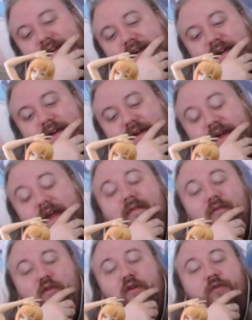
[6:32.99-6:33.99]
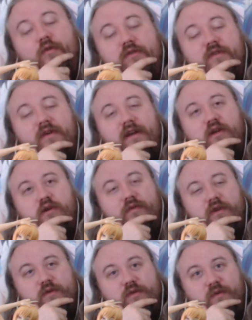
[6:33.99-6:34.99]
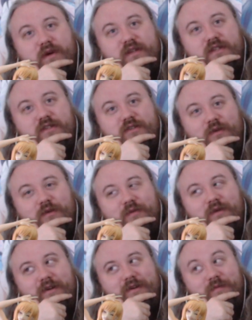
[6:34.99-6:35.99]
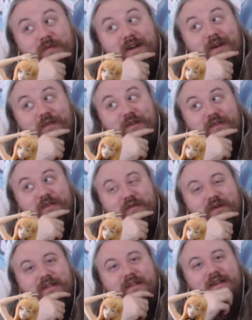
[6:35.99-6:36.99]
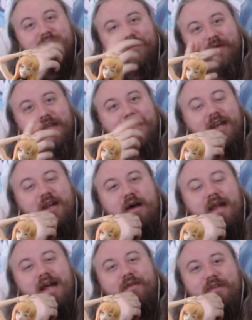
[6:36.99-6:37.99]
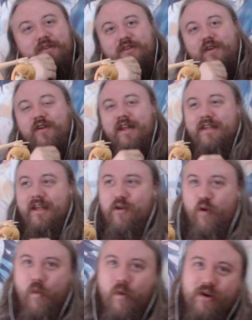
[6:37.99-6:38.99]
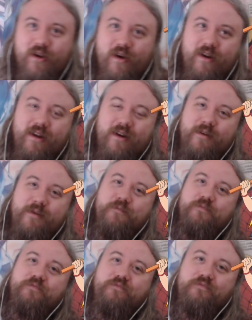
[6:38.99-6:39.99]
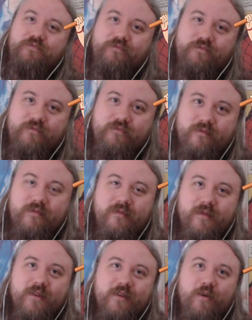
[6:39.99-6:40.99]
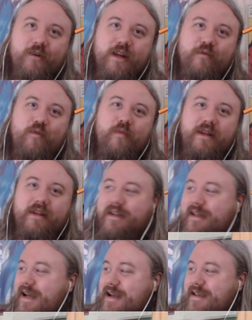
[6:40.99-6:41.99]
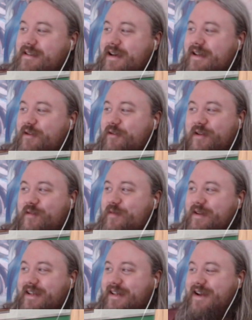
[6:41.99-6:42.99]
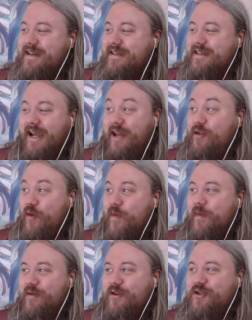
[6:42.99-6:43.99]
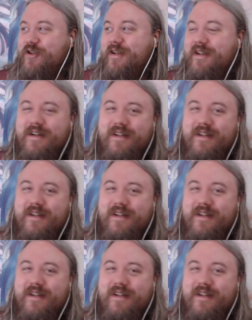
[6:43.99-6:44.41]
Uh, everyone in course is very confused why she's so uh, right? But yeah, I love this girl, like the normal girl, you know? The only woman in the class, yeah, the only woman in the class is like a normal person.